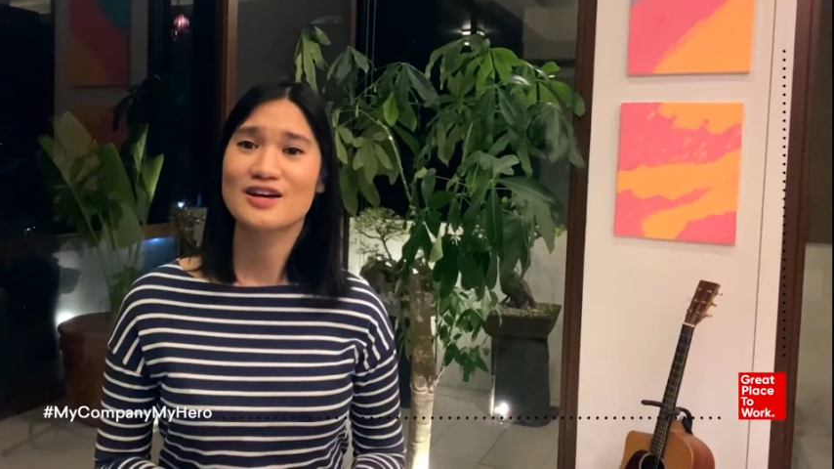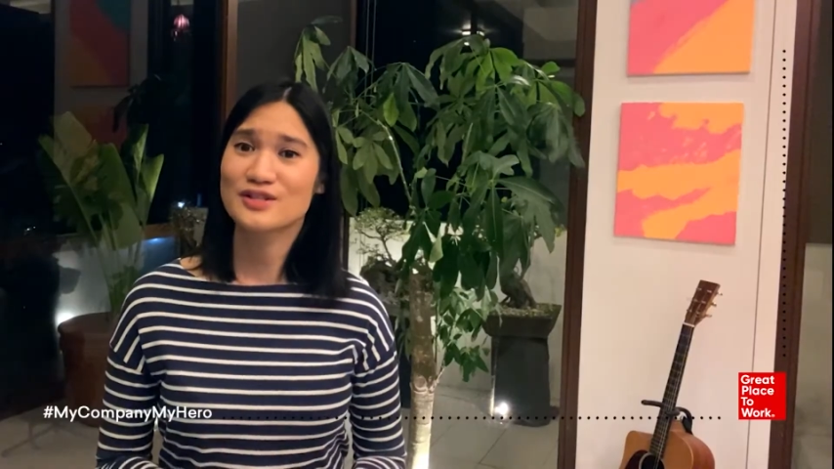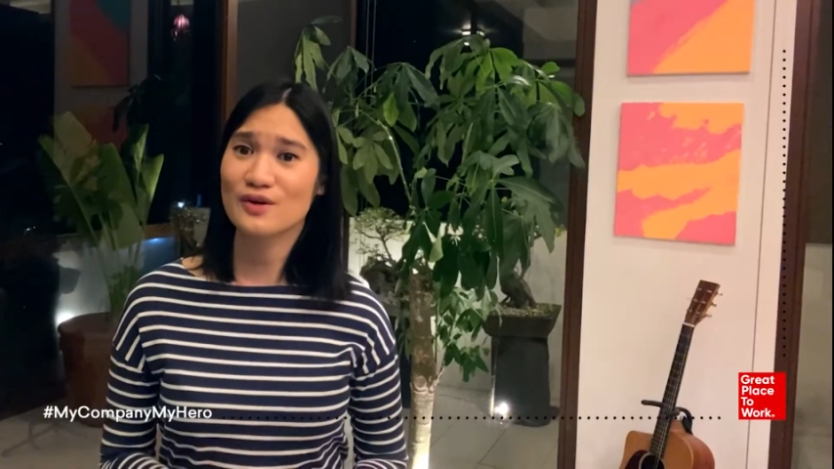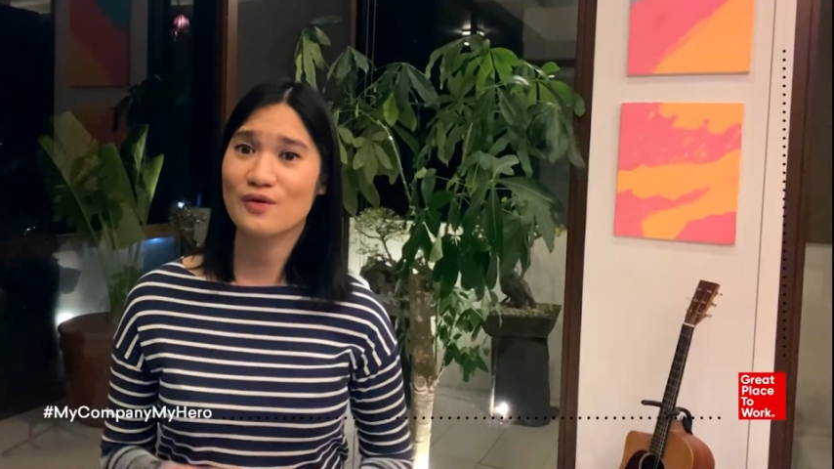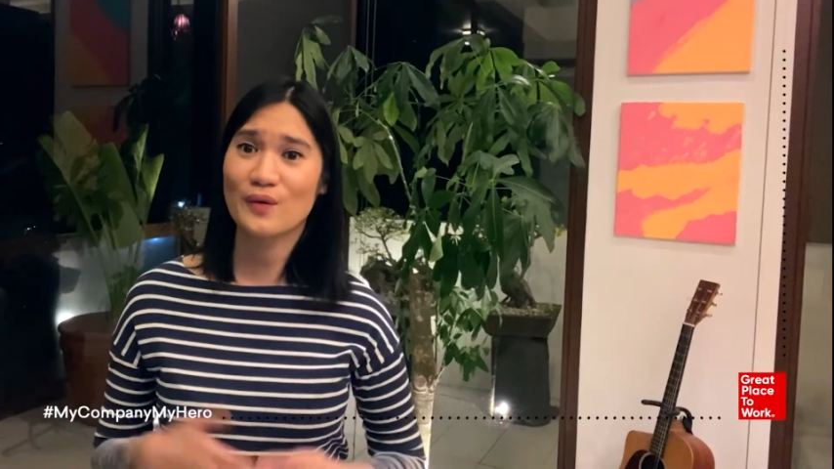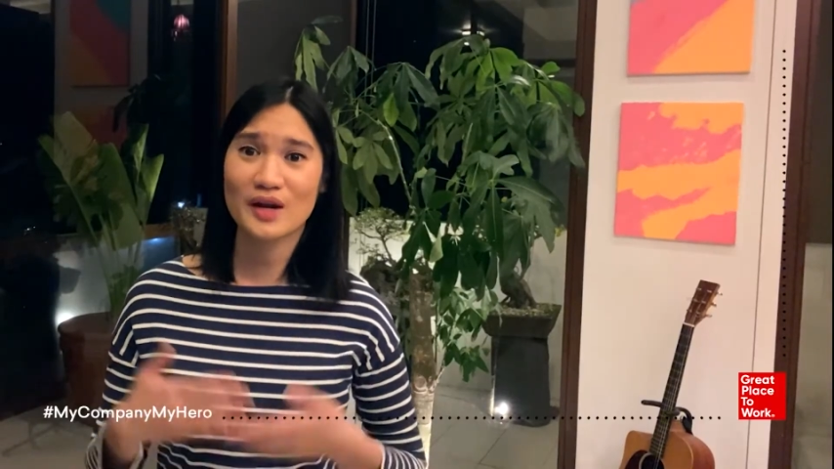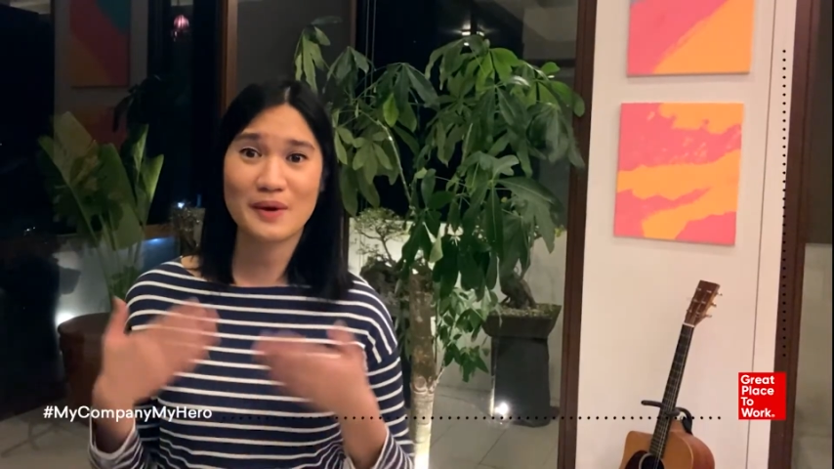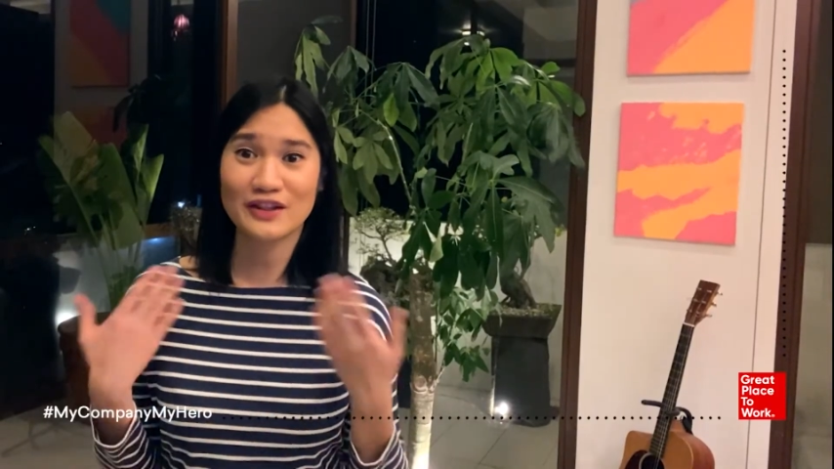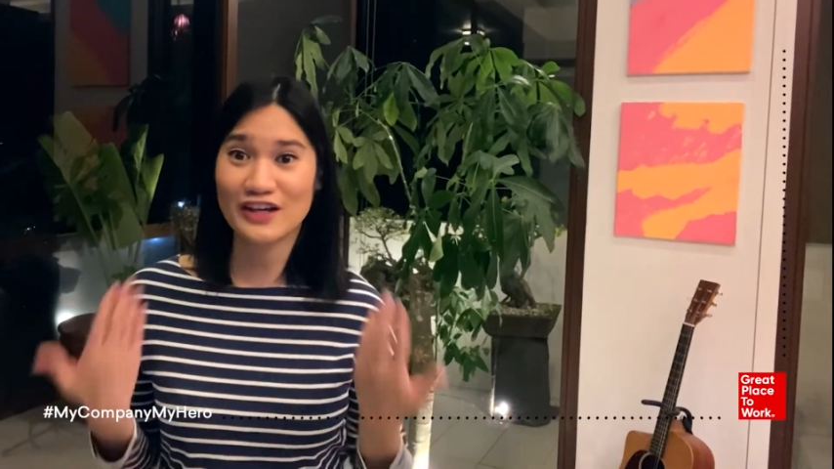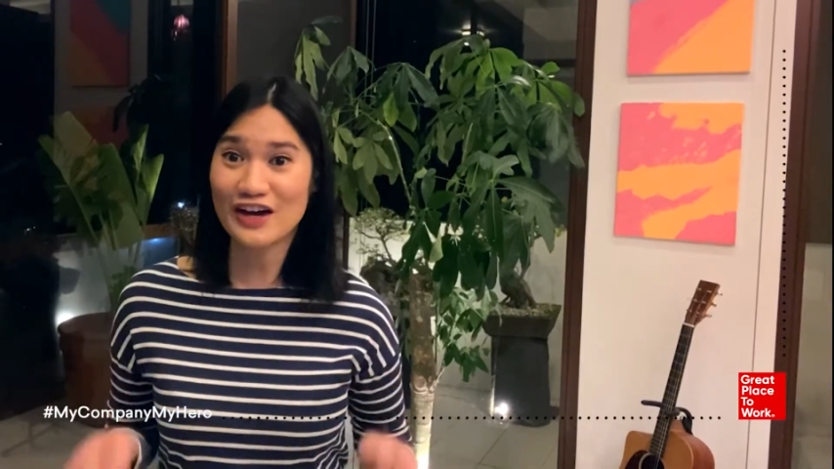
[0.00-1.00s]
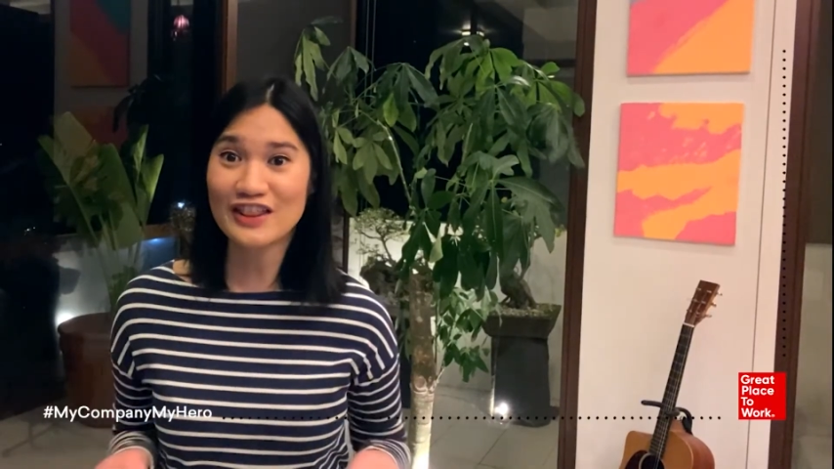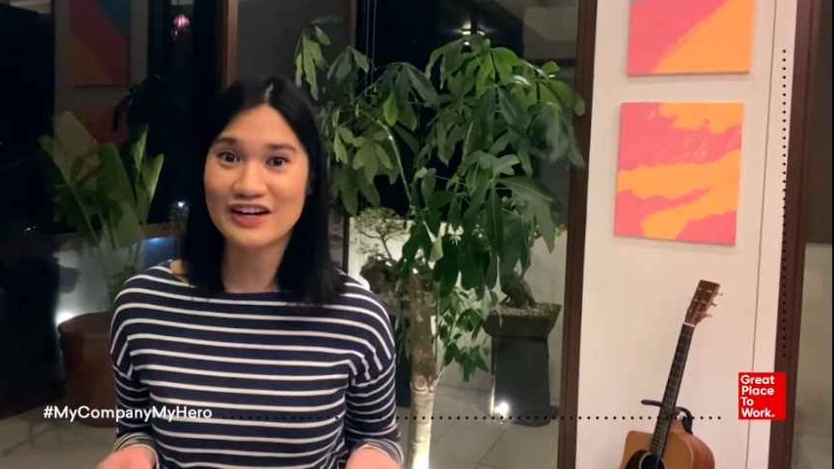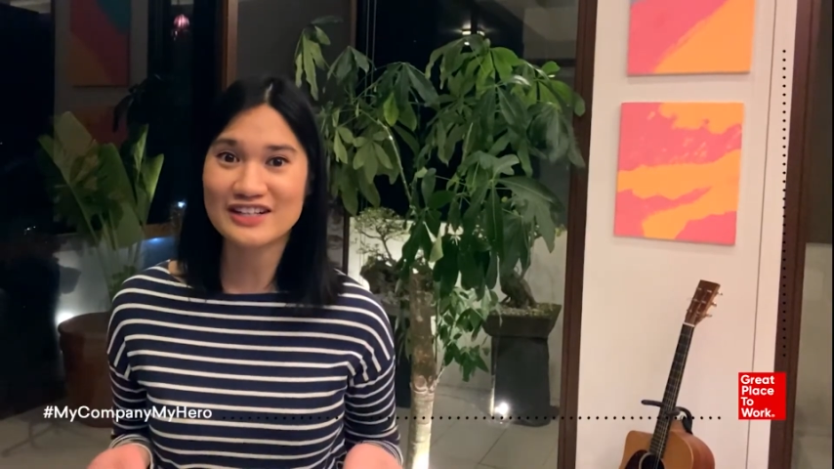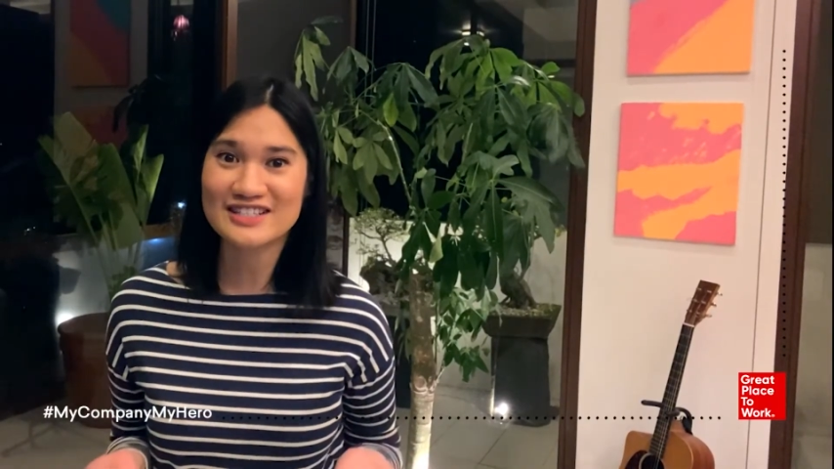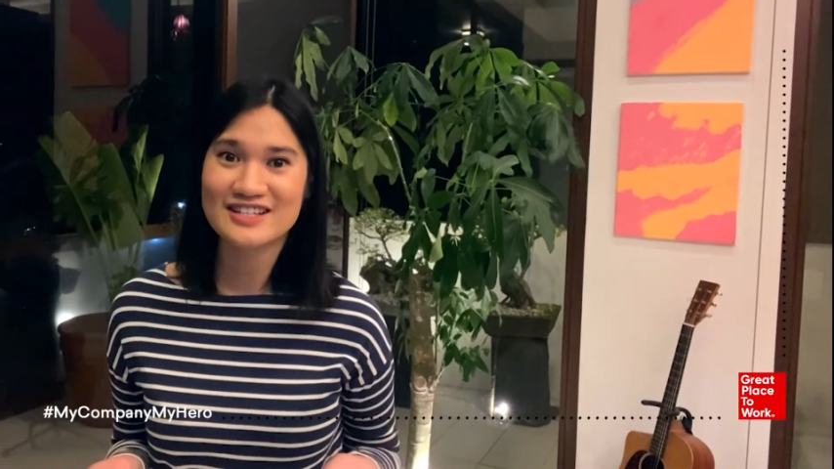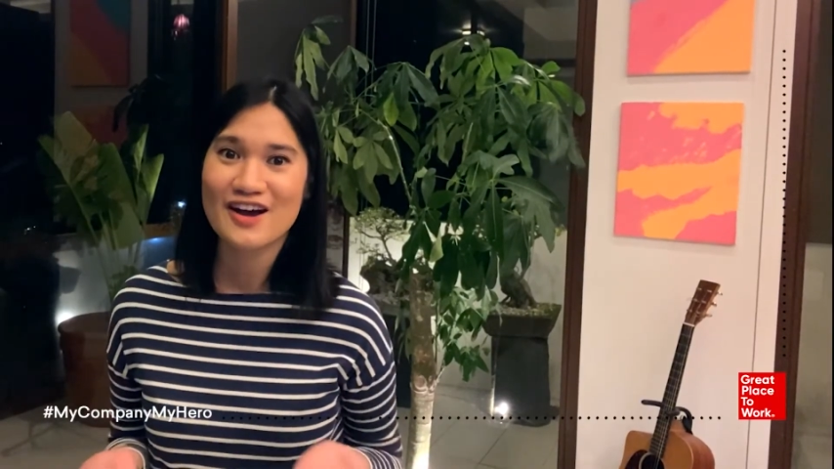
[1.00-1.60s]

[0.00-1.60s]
So what about the others?